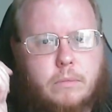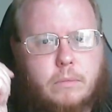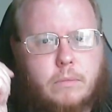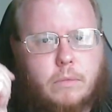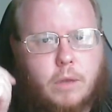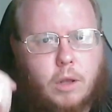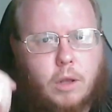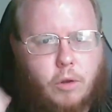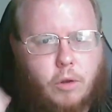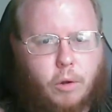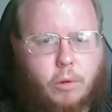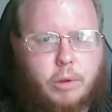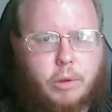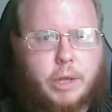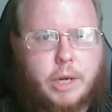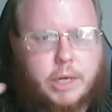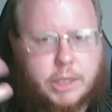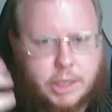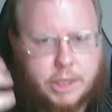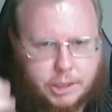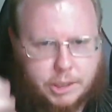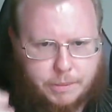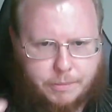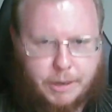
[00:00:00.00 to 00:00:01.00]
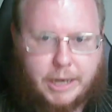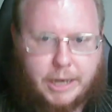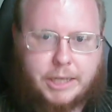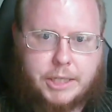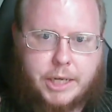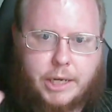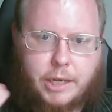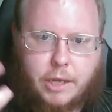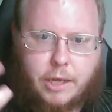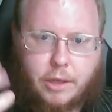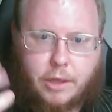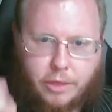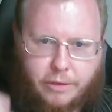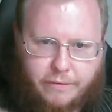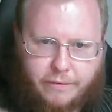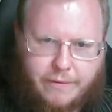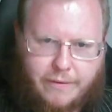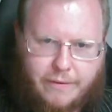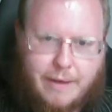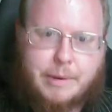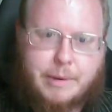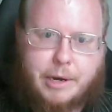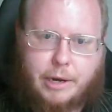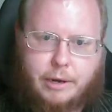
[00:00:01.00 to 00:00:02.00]
Tolkien is expressing the
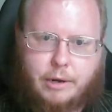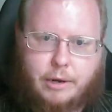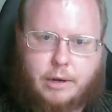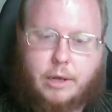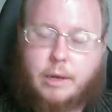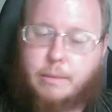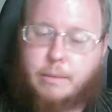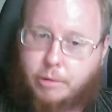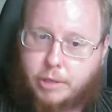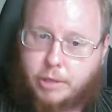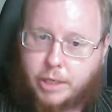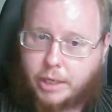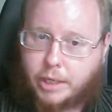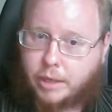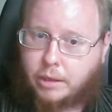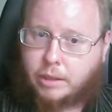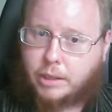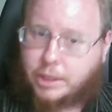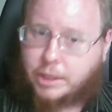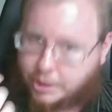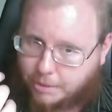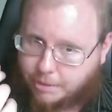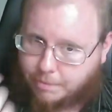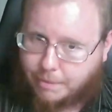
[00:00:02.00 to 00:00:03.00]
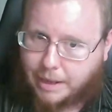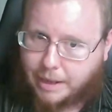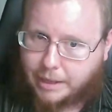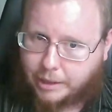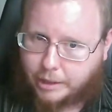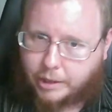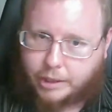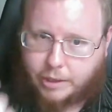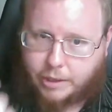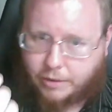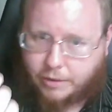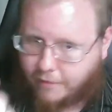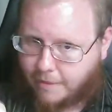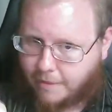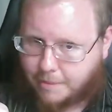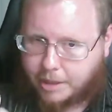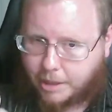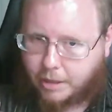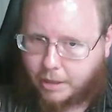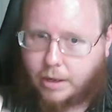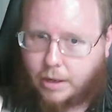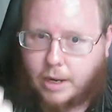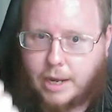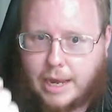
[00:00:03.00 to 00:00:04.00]
feminine, particularly symbolically the
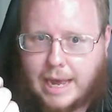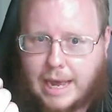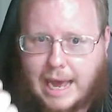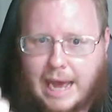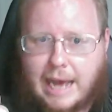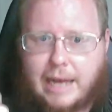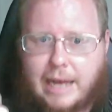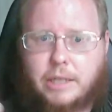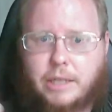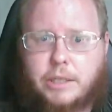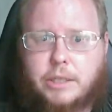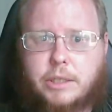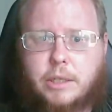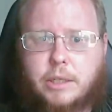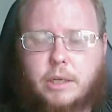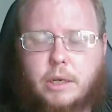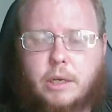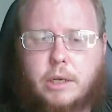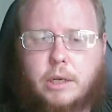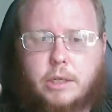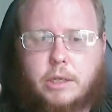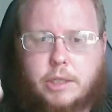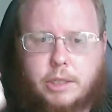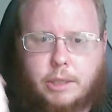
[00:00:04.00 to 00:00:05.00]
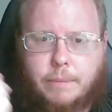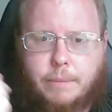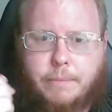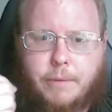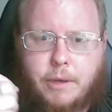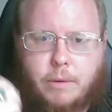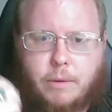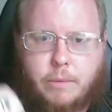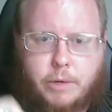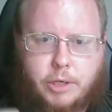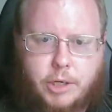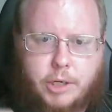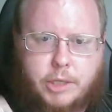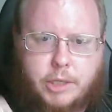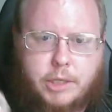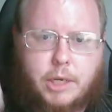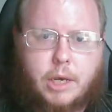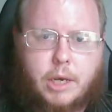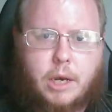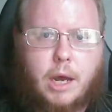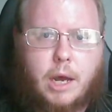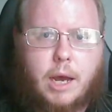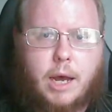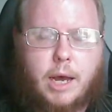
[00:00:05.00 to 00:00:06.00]
feminine, as something which is
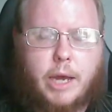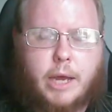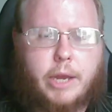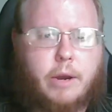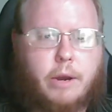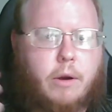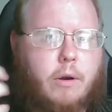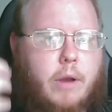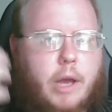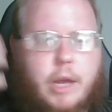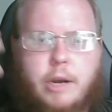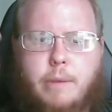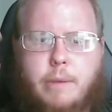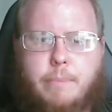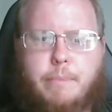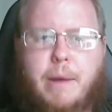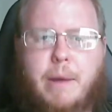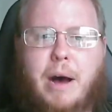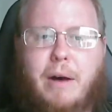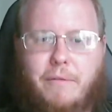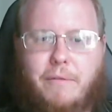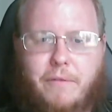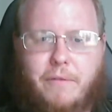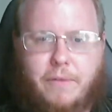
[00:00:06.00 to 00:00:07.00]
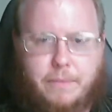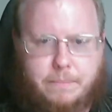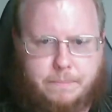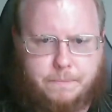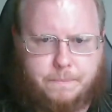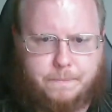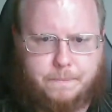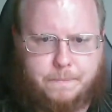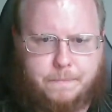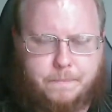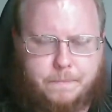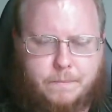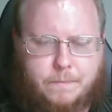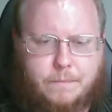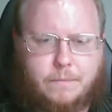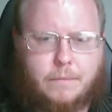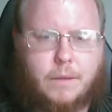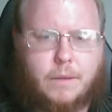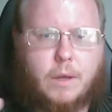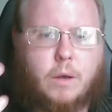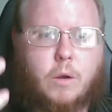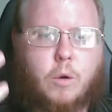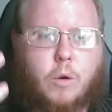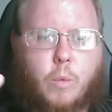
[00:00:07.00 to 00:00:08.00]
higher and above,
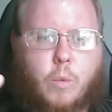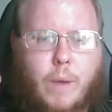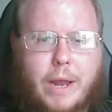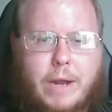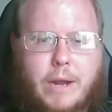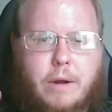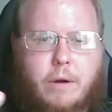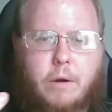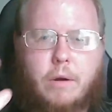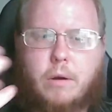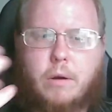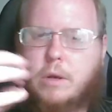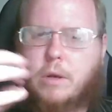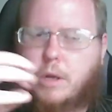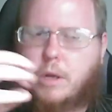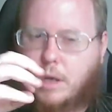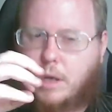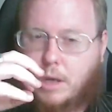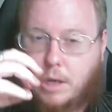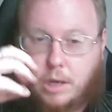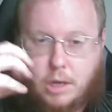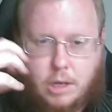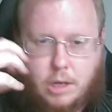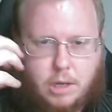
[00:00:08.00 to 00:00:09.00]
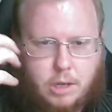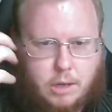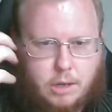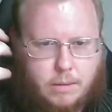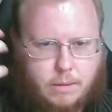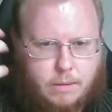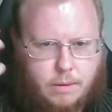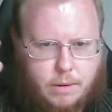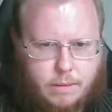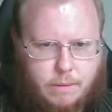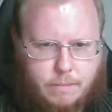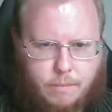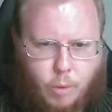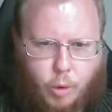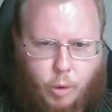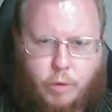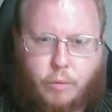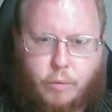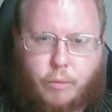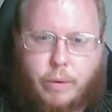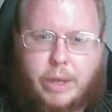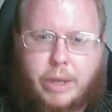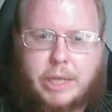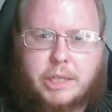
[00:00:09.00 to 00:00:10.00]
greater, more
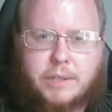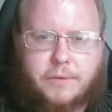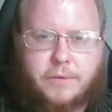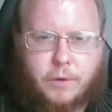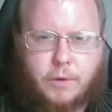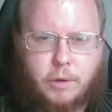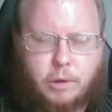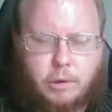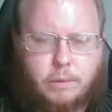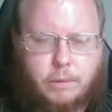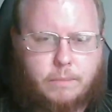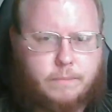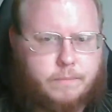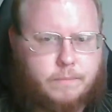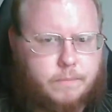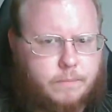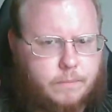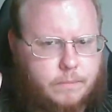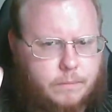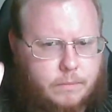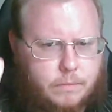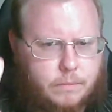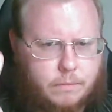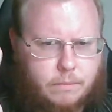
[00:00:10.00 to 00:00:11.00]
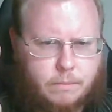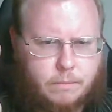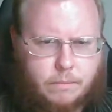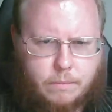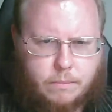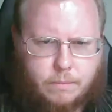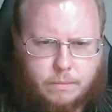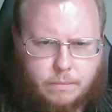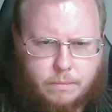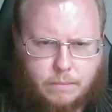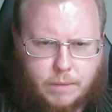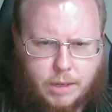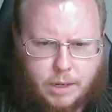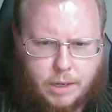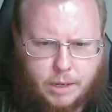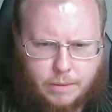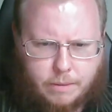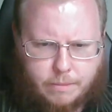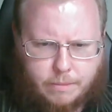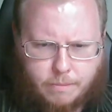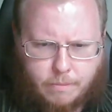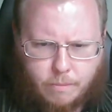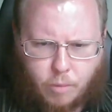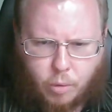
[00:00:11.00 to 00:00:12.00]
graceful, uh,
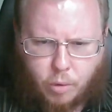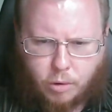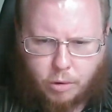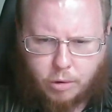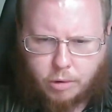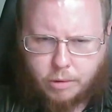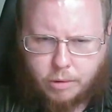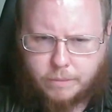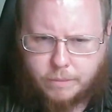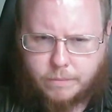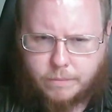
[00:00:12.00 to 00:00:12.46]
more.